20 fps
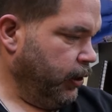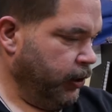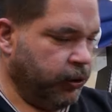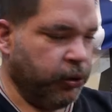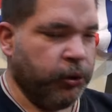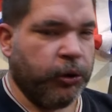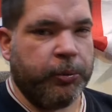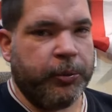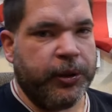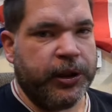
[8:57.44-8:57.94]

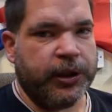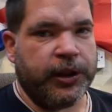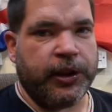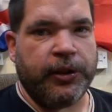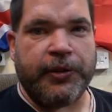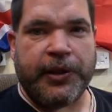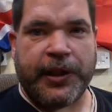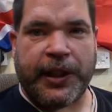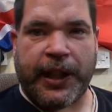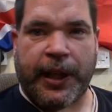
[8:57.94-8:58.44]
Dorman
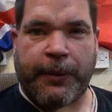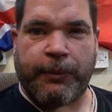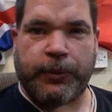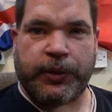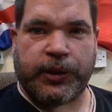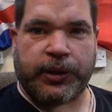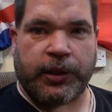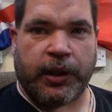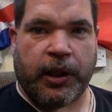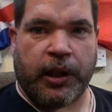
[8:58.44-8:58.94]
Unilamp
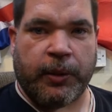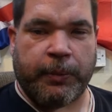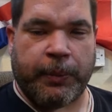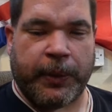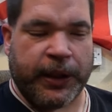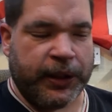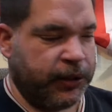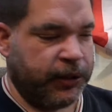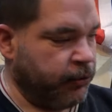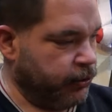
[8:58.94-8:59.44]
style
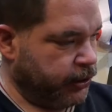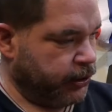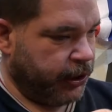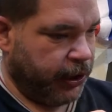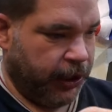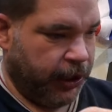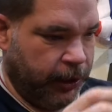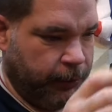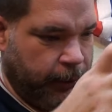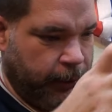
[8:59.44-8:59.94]
base, you'll
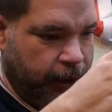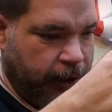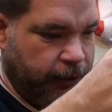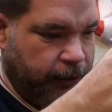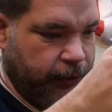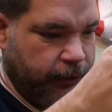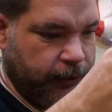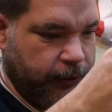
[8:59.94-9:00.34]
see in a minute.